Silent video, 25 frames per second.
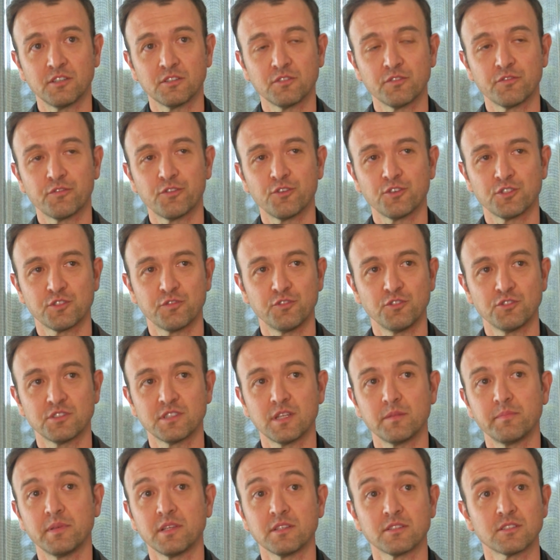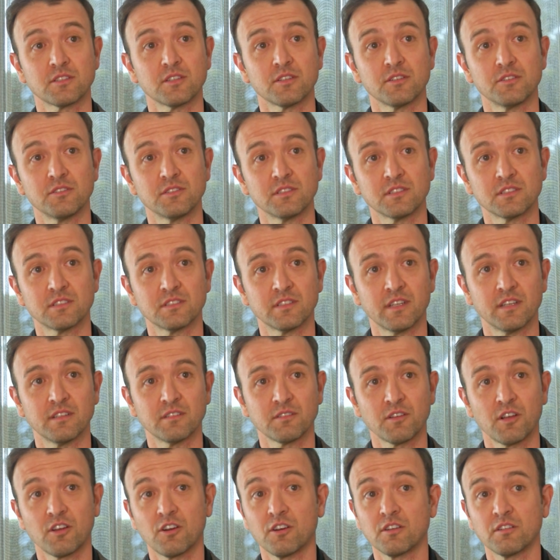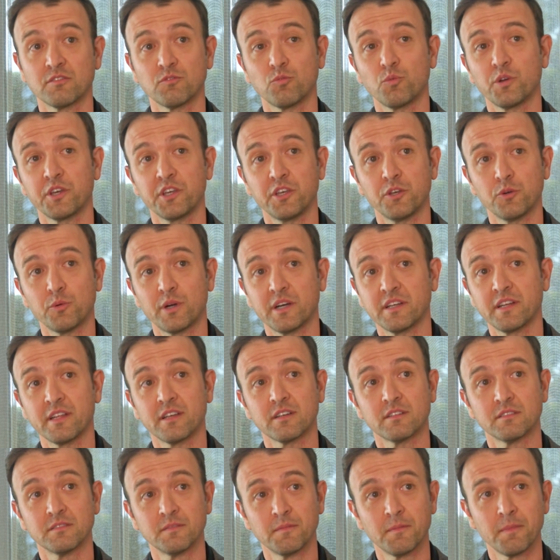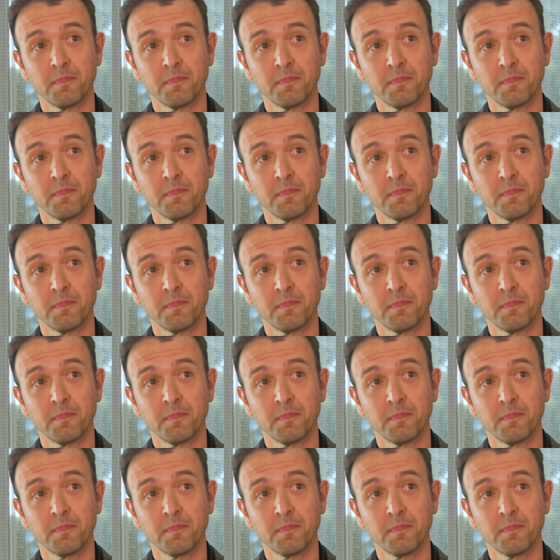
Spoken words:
the first few stepping stones and kind of where you are now.